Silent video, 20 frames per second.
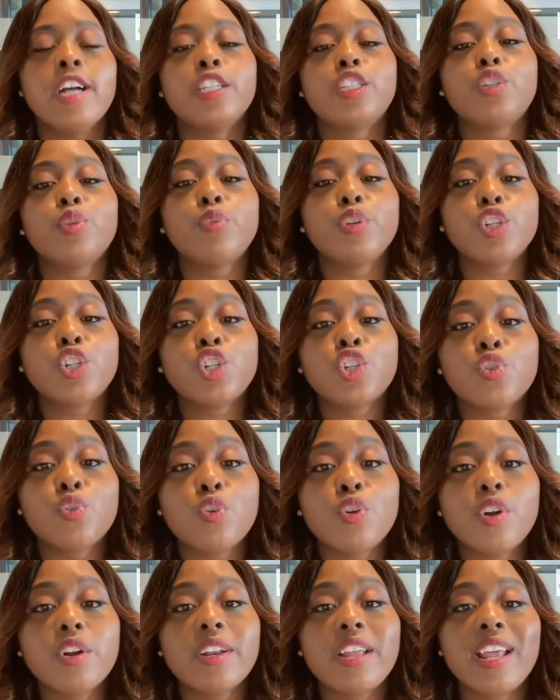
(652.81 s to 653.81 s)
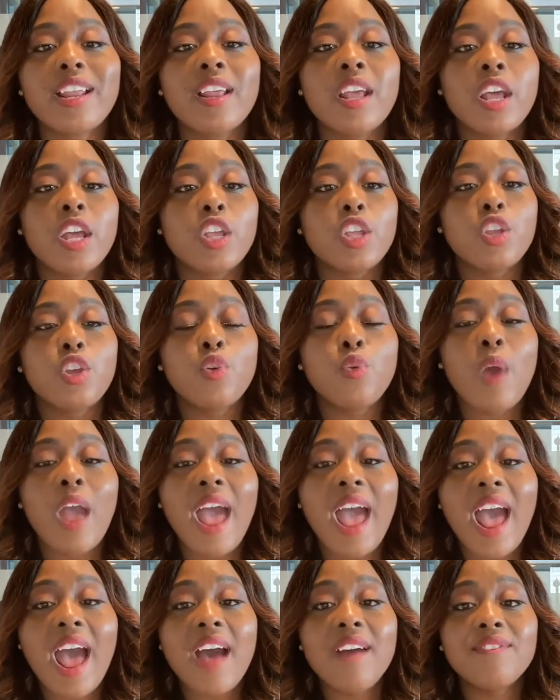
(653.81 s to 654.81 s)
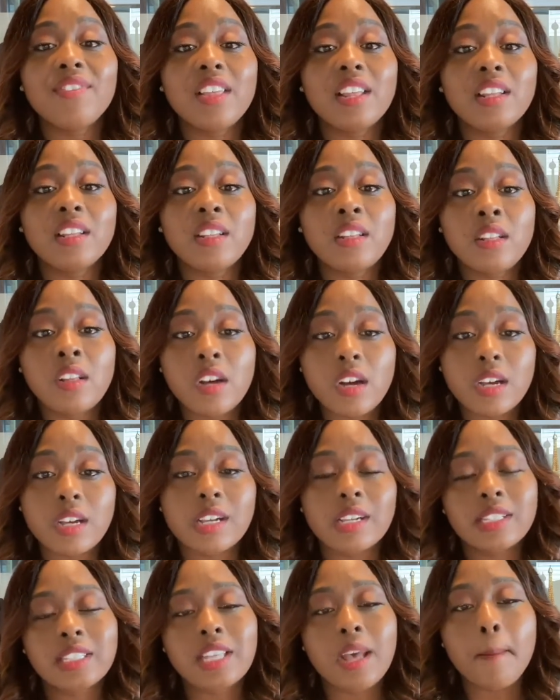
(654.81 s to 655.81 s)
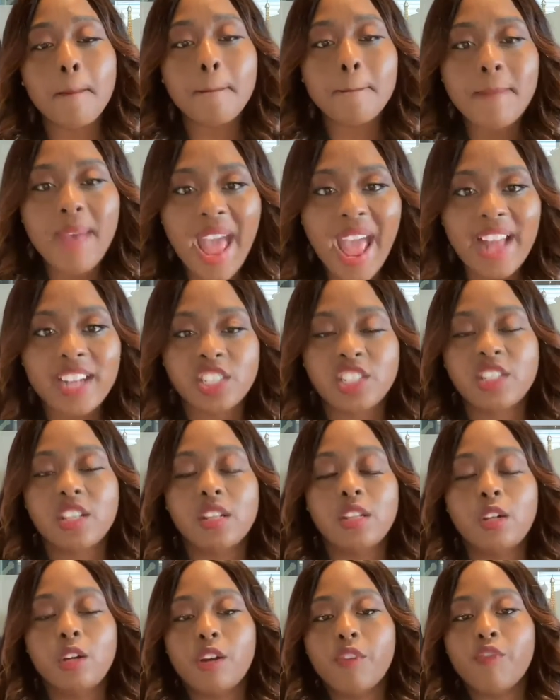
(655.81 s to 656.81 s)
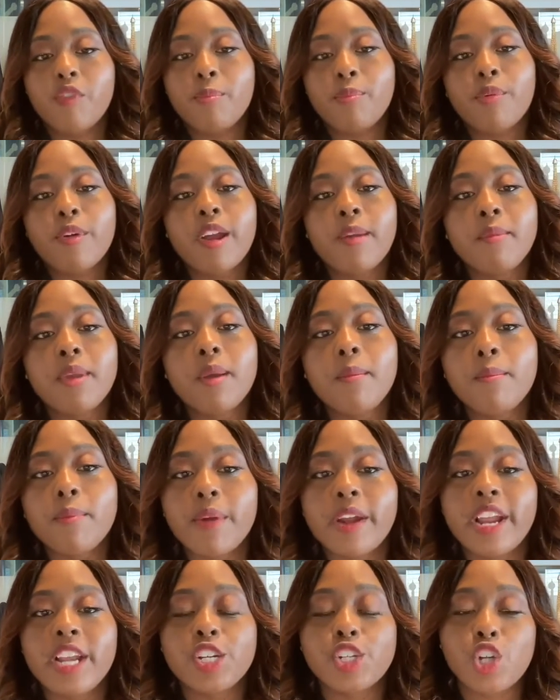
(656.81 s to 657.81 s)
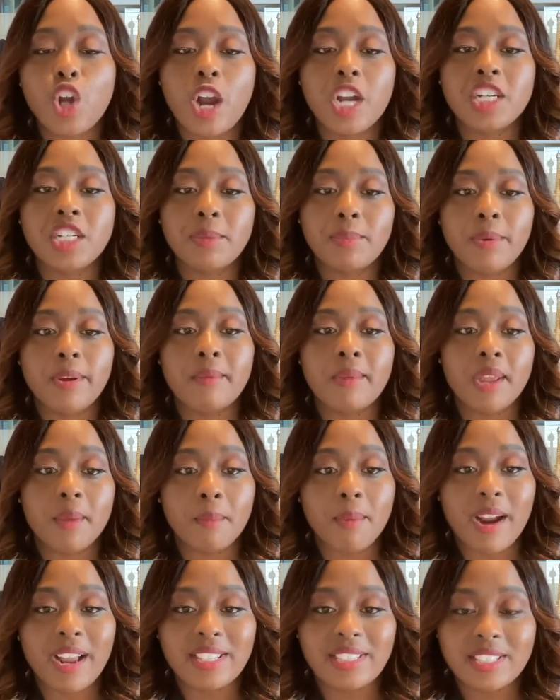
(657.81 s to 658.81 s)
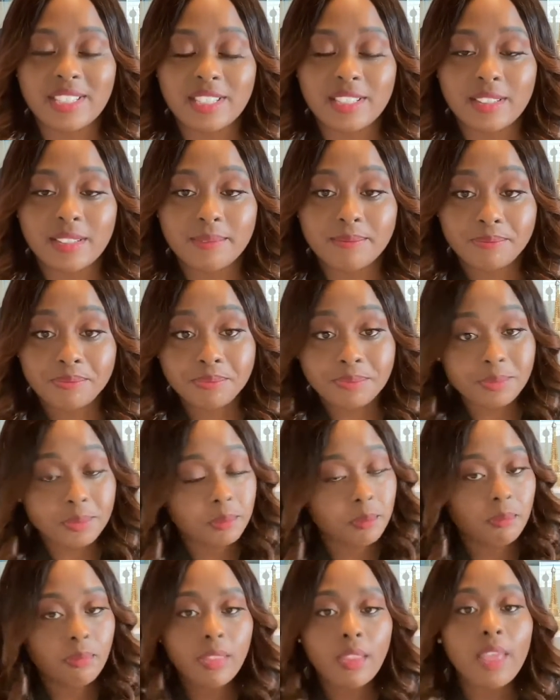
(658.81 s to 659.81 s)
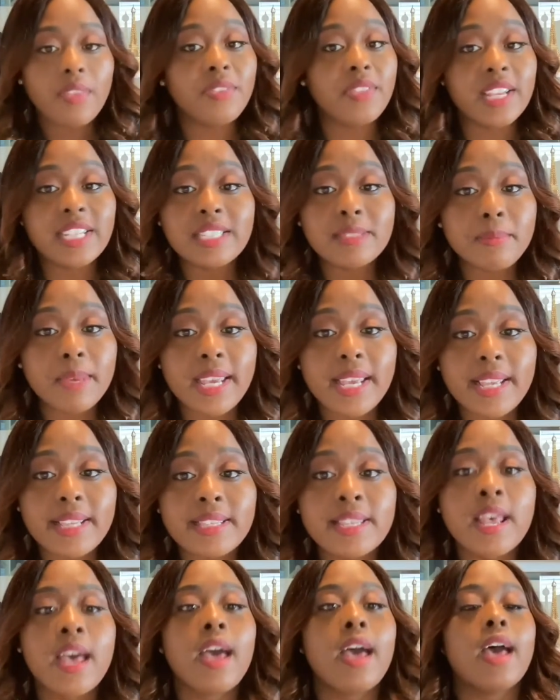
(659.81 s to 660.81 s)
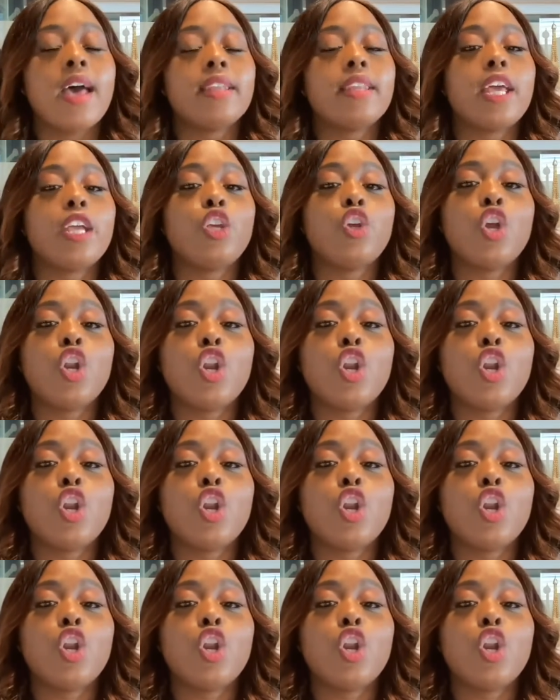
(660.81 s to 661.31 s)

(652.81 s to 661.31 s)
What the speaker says: to ensure that you have the look to match the look of a premium brand charging premium prices. This means that you